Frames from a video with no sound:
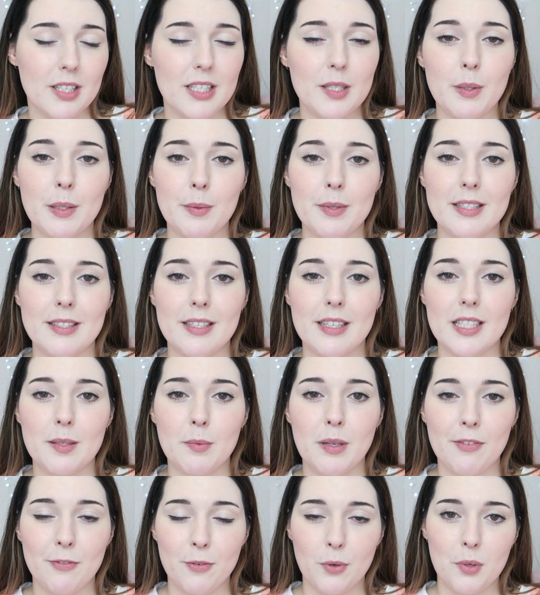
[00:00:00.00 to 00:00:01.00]
This one was sent to
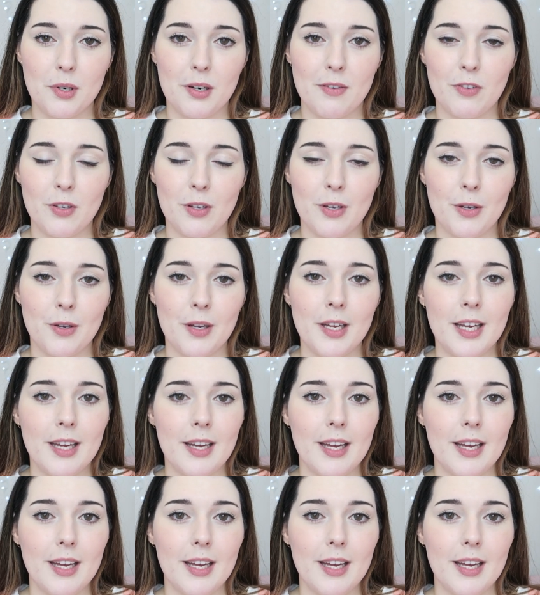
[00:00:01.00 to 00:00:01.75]
me for review,